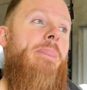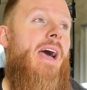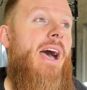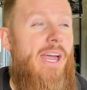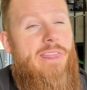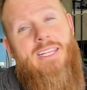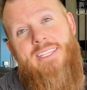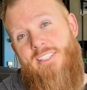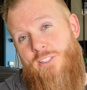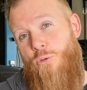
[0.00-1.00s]
I think
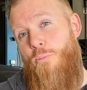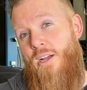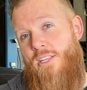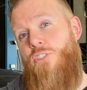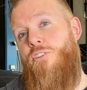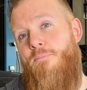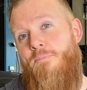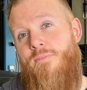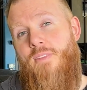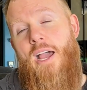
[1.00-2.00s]
that's too much.
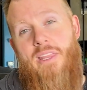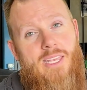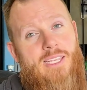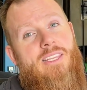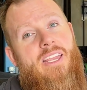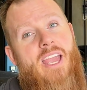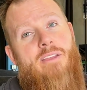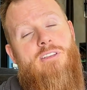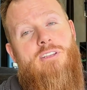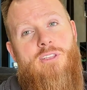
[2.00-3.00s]
I think they
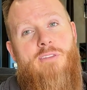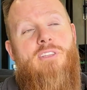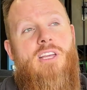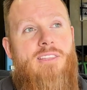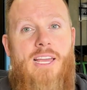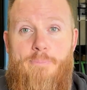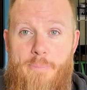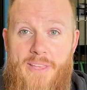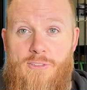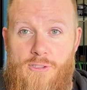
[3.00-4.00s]
could have done that
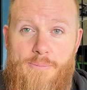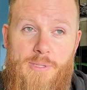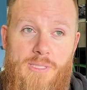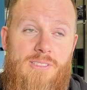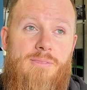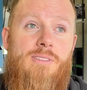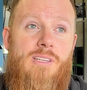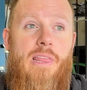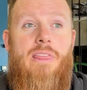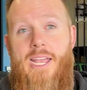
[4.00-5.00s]
better, but
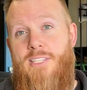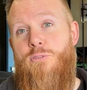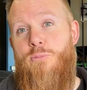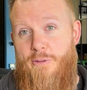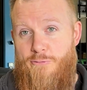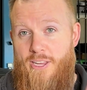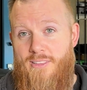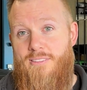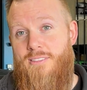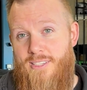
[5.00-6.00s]
thanks to my
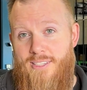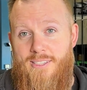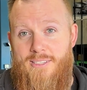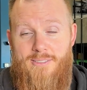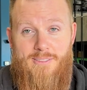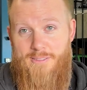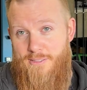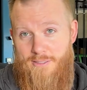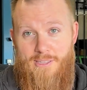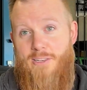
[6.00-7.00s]
friend,
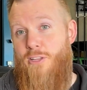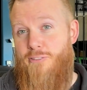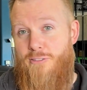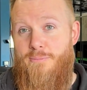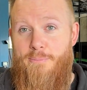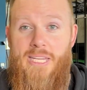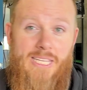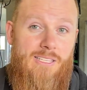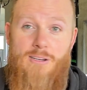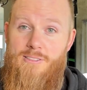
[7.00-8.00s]
another
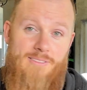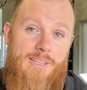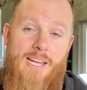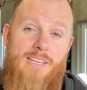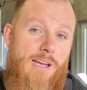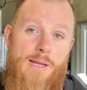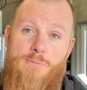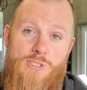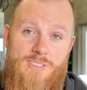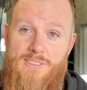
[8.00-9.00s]
Michi, I'm
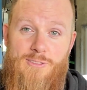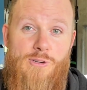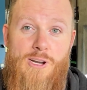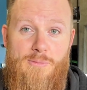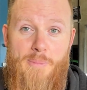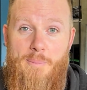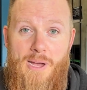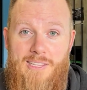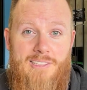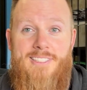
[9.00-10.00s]
just surrounded by
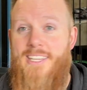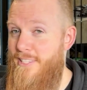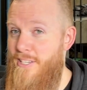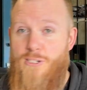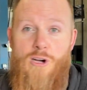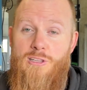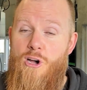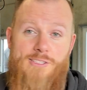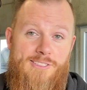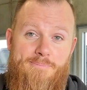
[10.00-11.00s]
Michaels and they're all
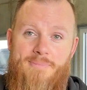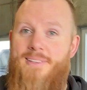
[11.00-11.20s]
awesome.